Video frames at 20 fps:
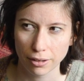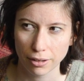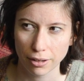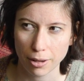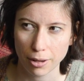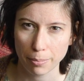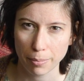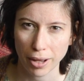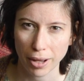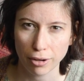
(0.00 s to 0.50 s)

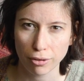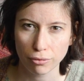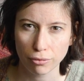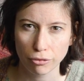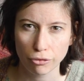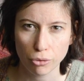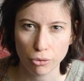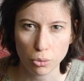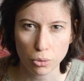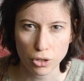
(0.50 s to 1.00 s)
about
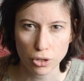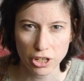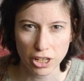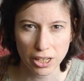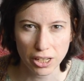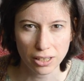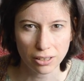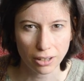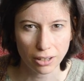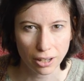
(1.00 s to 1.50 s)

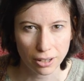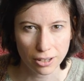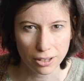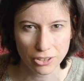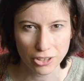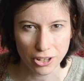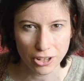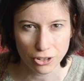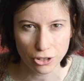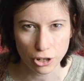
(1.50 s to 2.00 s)
14
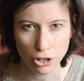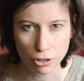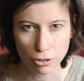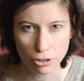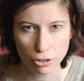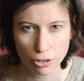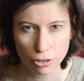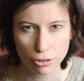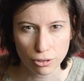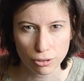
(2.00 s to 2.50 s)
colours in
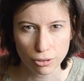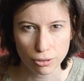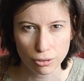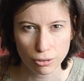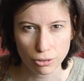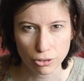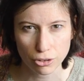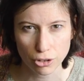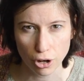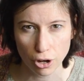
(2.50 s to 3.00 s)
total
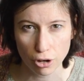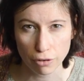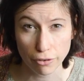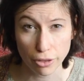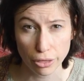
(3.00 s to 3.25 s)
to over